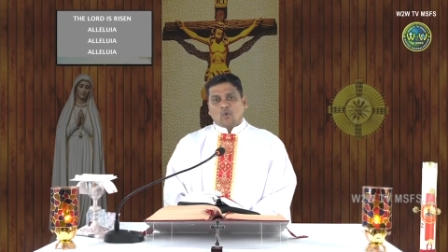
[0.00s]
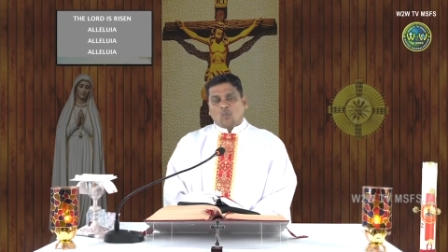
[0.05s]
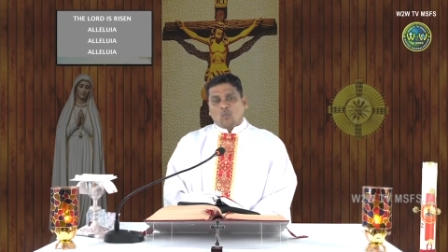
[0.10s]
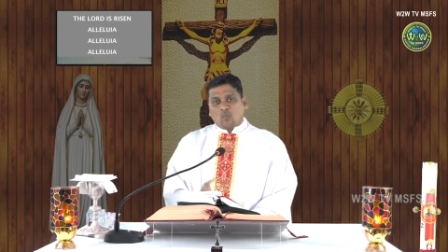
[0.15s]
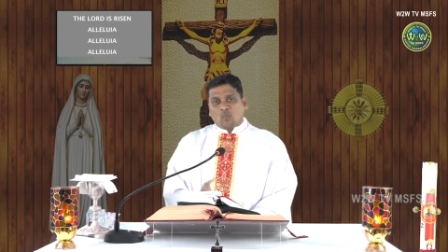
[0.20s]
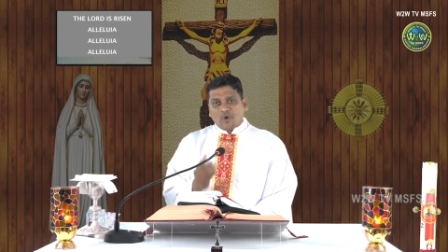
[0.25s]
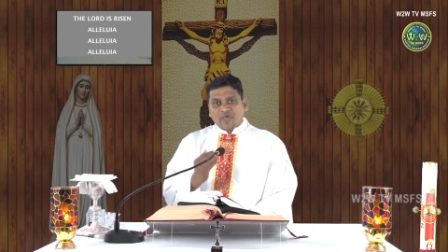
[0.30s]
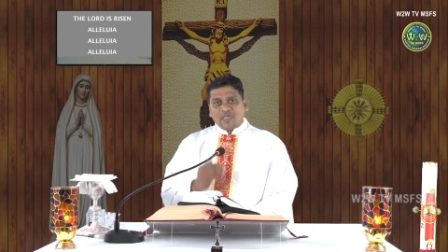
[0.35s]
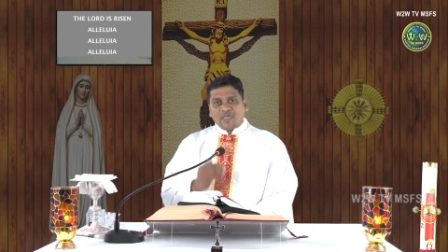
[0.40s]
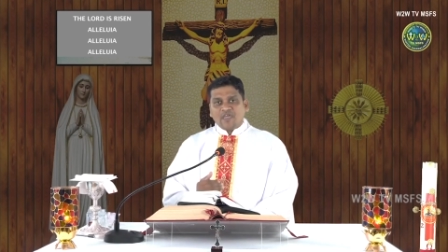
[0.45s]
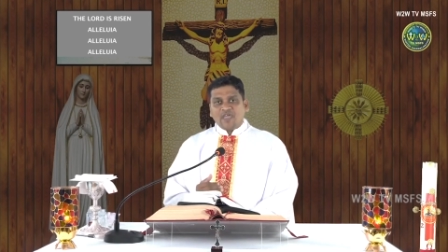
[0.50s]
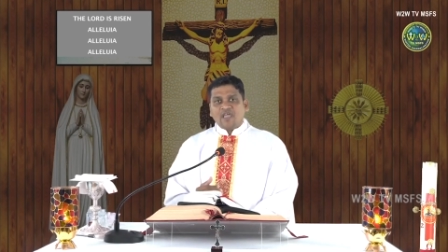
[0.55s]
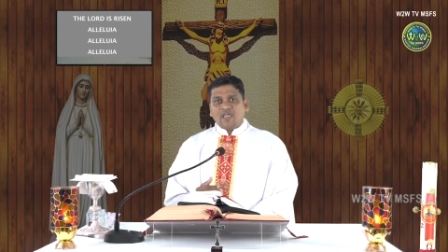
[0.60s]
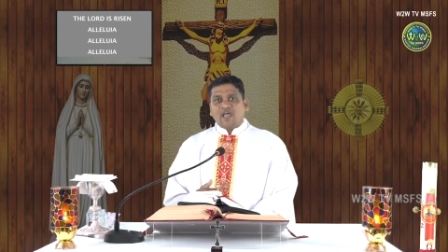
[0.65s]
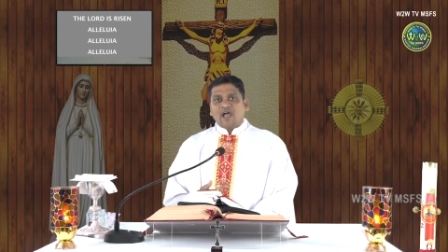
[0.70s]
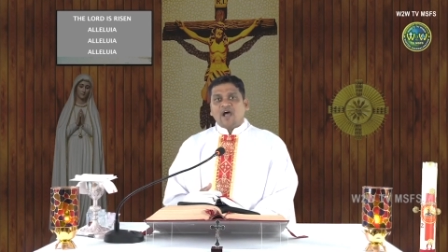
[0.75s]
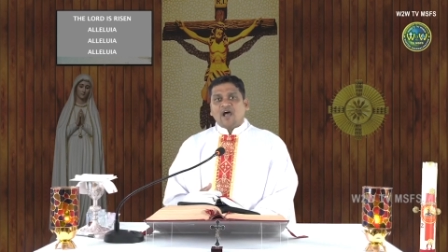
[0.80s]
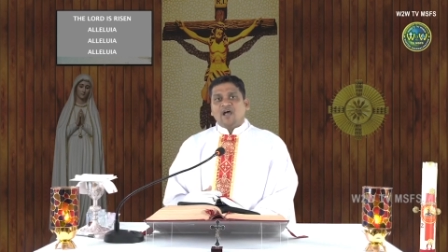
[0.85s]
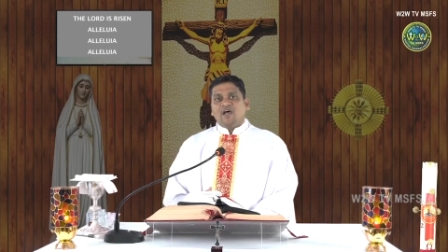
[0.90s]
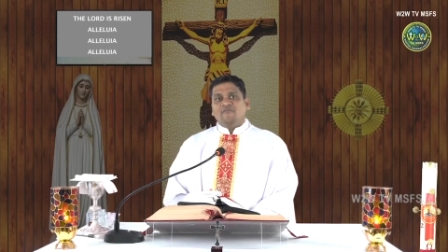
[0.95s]
we
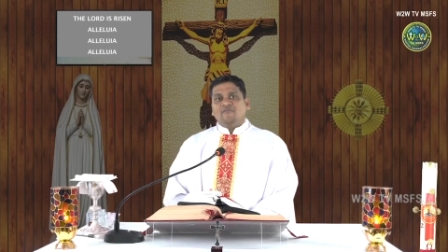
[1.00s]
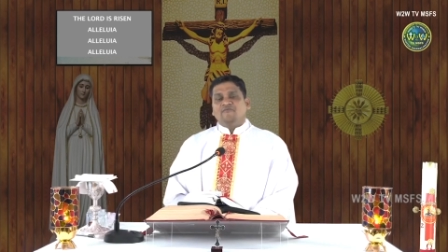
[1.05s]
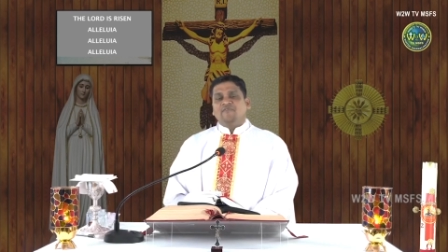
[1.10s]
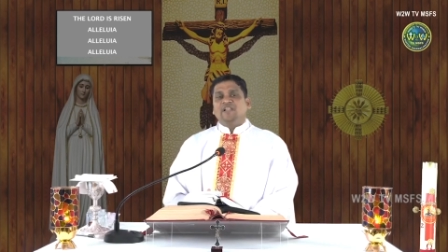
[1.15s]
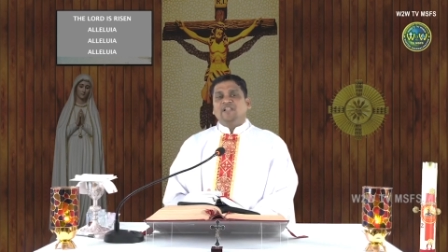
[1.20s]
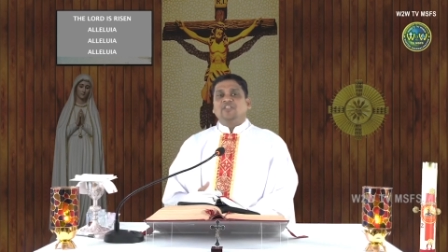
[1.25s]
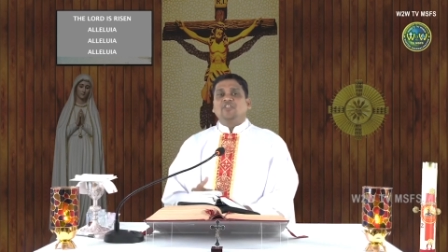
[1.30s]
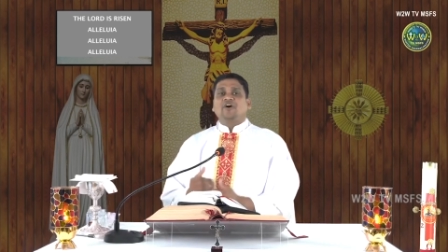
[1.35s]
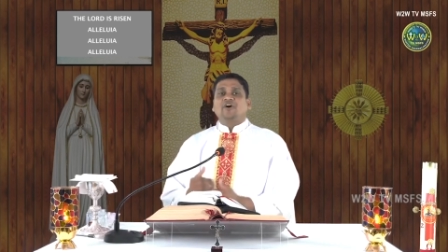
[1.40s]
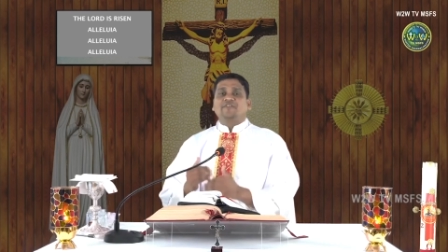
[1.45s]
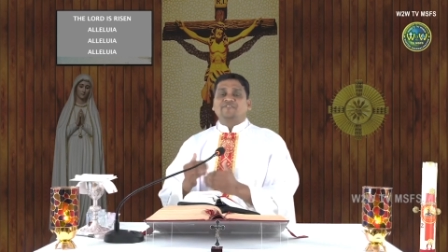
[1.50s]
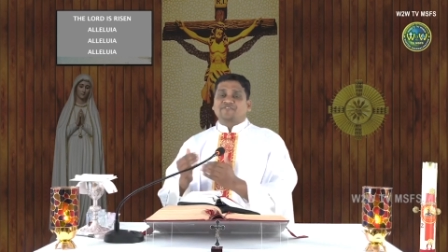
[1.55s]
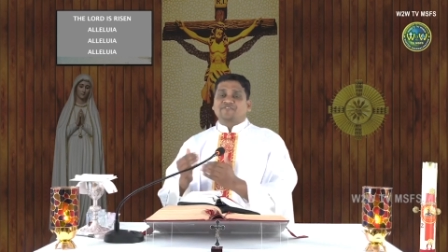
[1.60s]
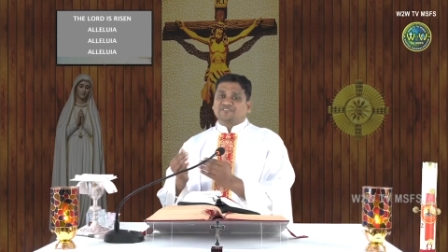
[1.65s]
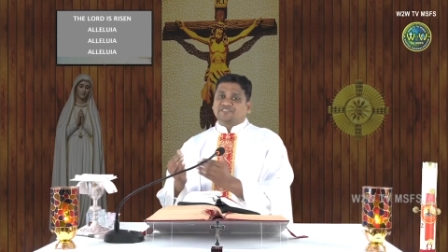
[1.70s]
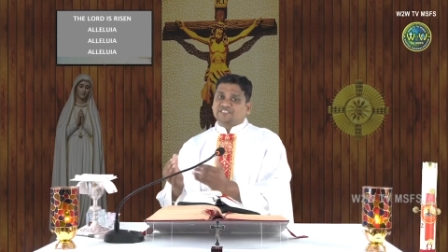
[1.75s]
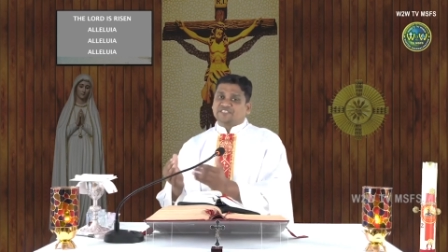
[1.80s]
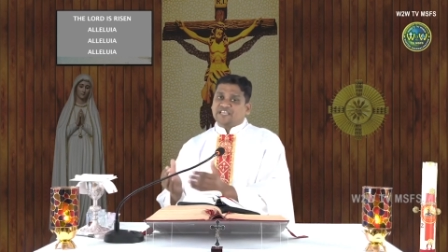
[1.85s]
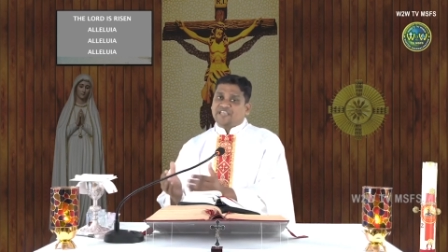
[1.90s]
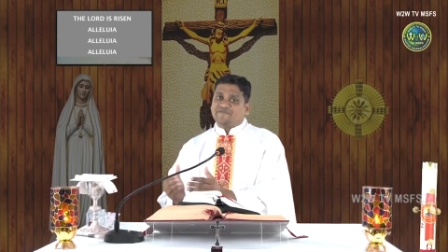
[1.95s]
will not
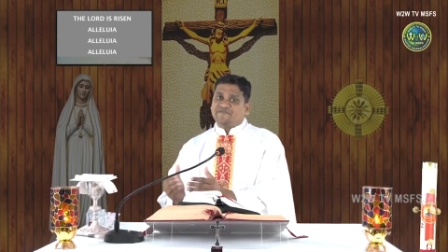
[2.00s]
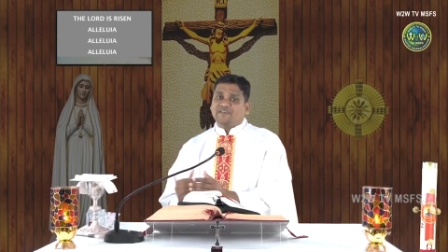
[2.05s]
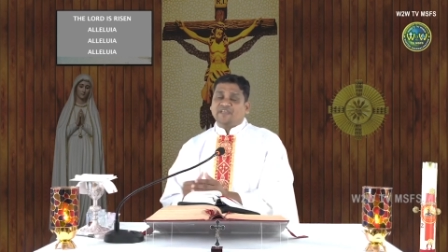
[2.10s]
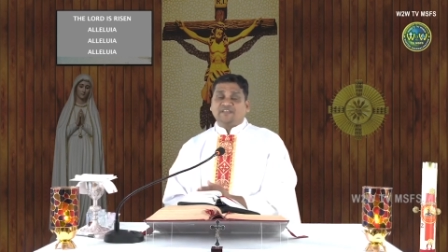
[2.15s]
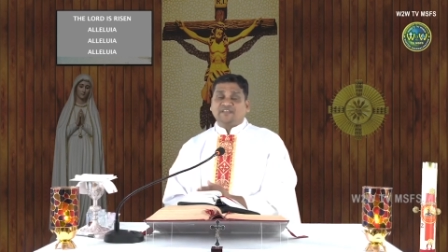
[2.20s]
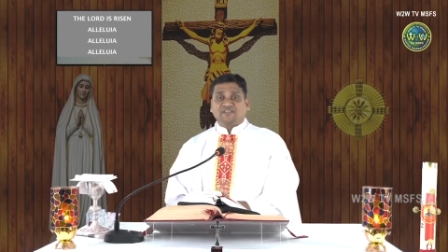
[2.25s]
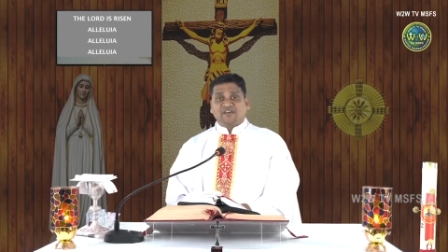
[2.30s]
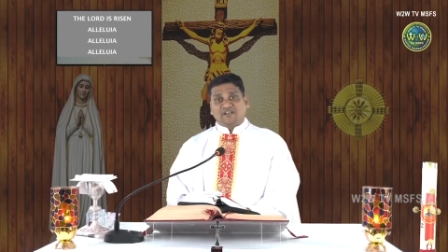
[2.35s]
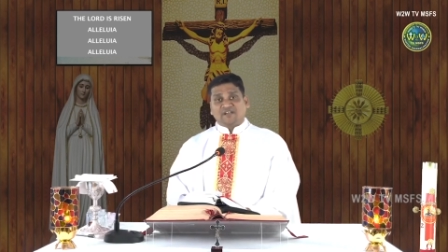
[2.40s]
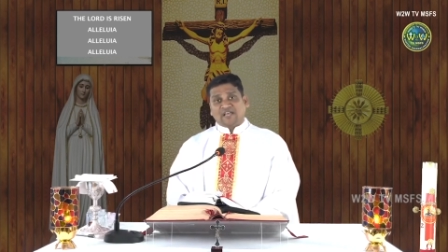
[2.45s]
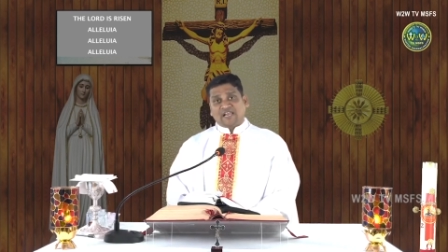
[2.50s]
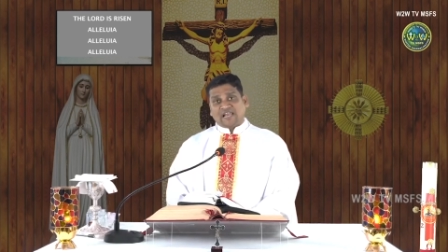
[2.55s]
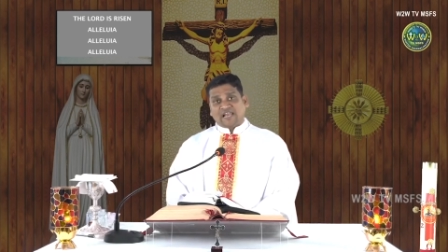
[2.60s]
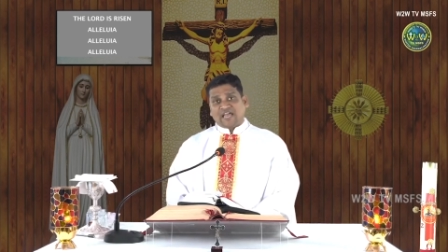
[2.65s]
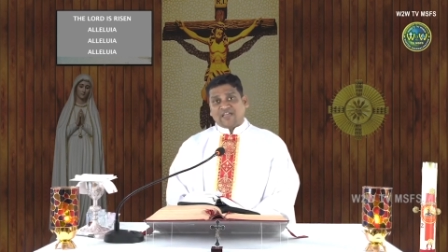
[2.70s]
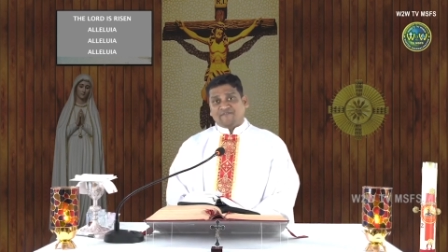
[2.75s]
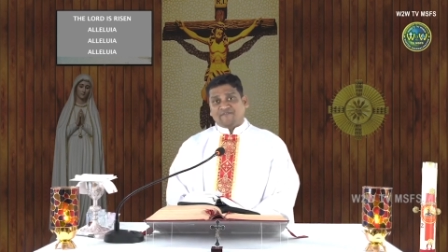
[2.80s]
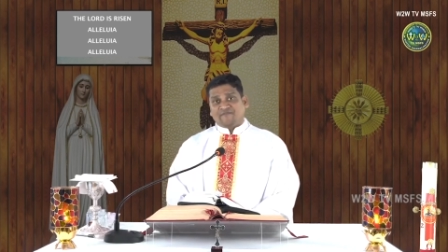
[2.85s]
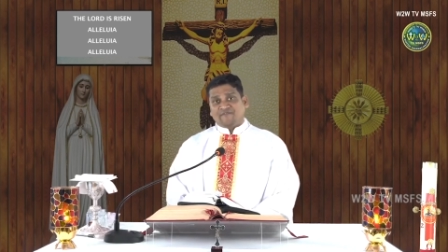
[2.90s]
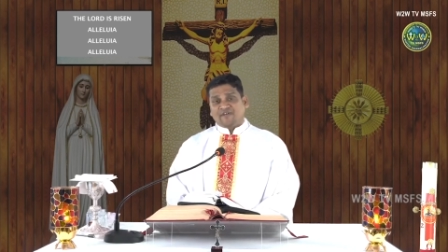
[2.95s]
receive eternal
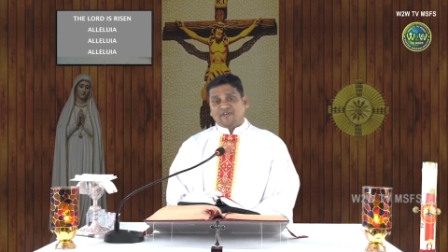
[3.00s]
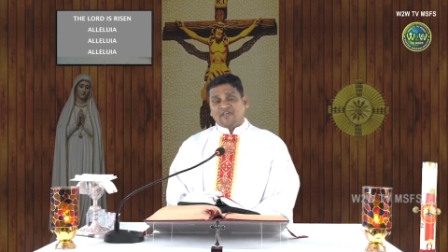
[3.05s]
life.